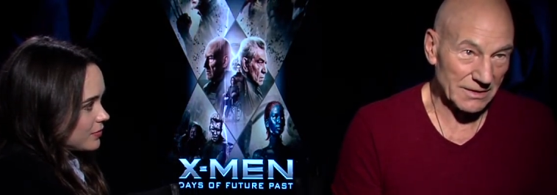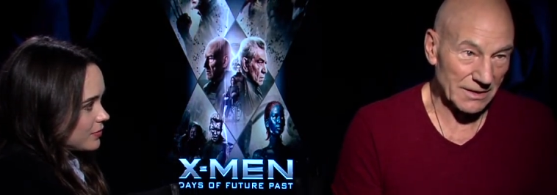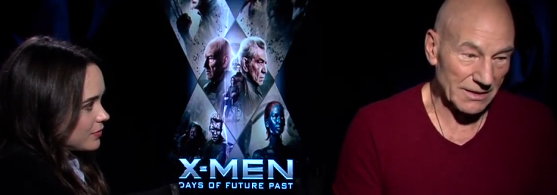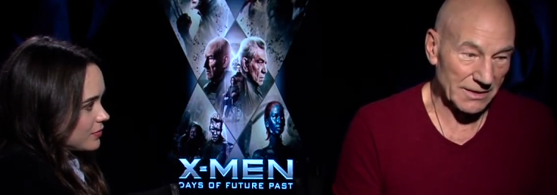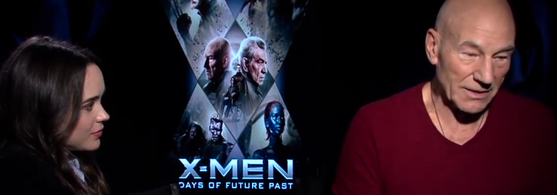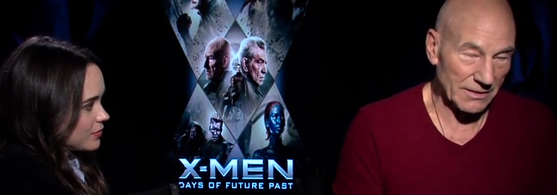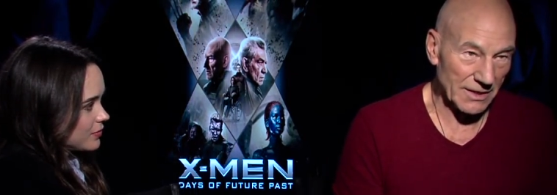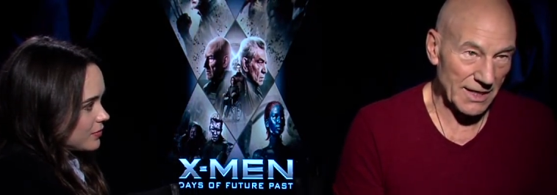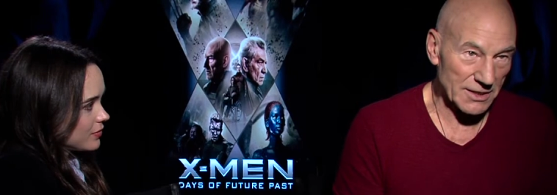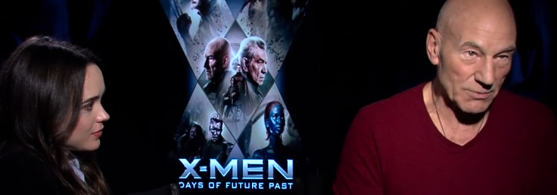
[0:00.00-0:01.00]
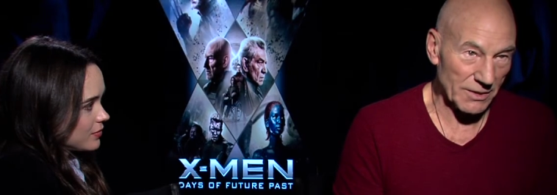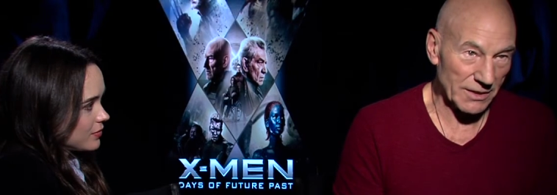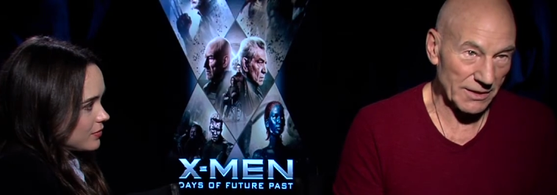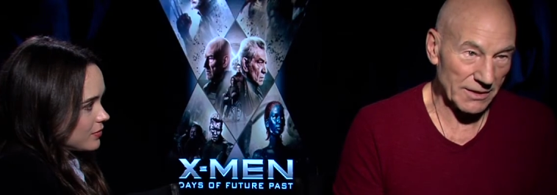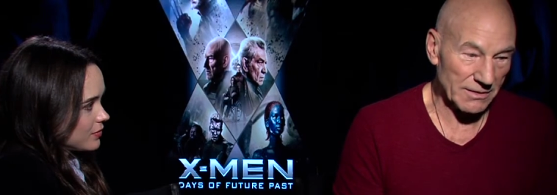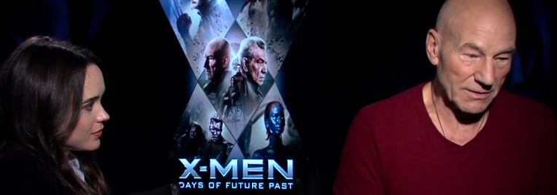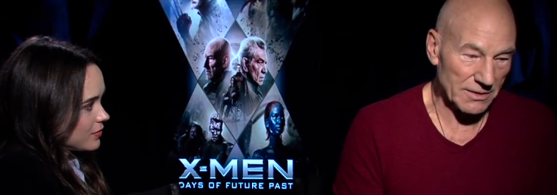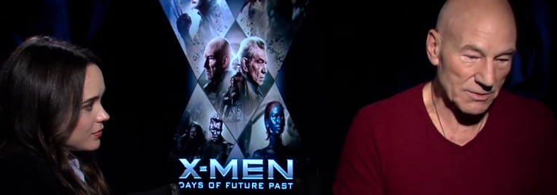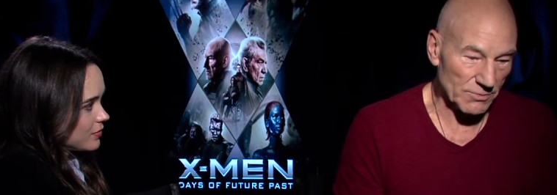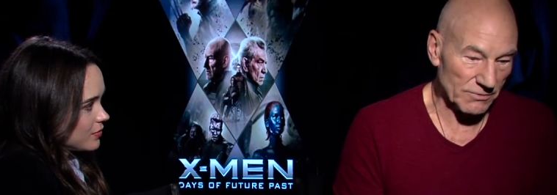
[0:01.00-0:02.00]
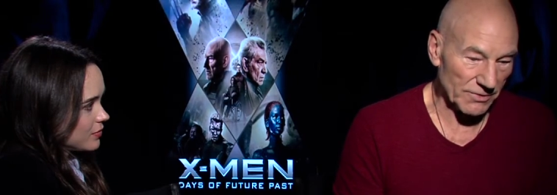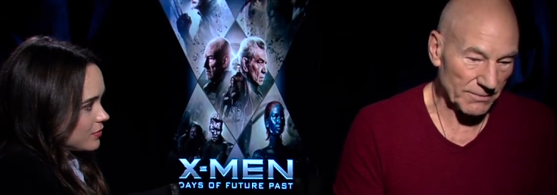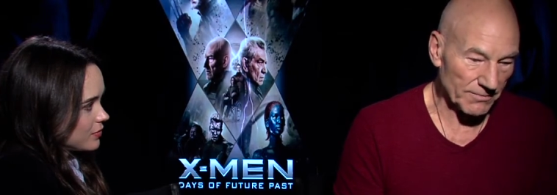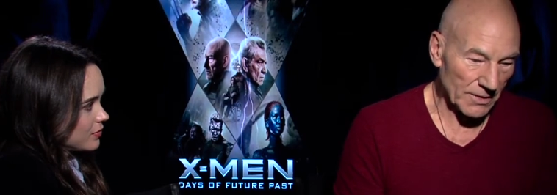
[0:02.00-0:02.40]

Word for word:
Speaker 1: leading the X-Men again in this movie.